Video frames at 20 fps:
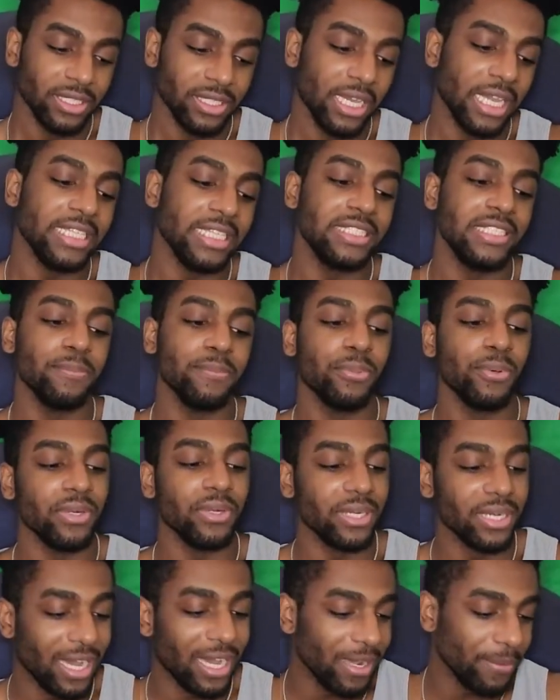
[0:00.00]

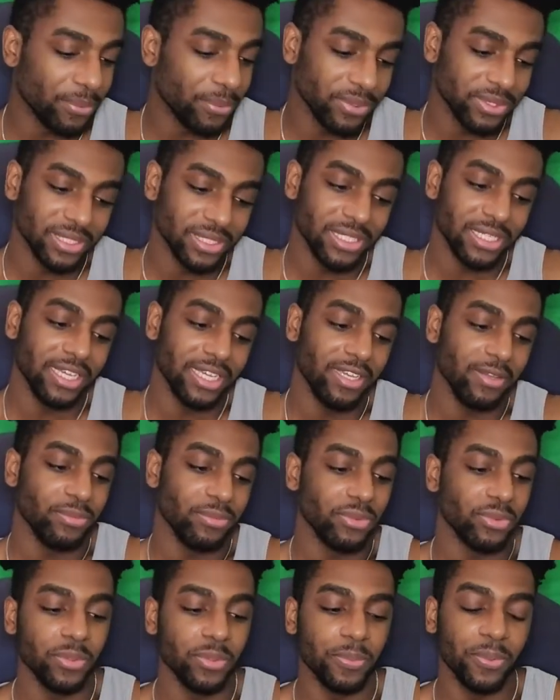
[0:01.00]
18.9 points a game,
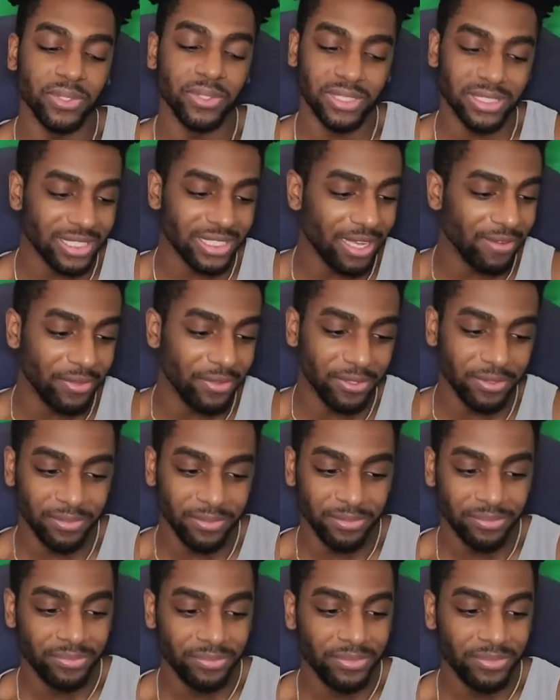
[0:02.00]
3.7.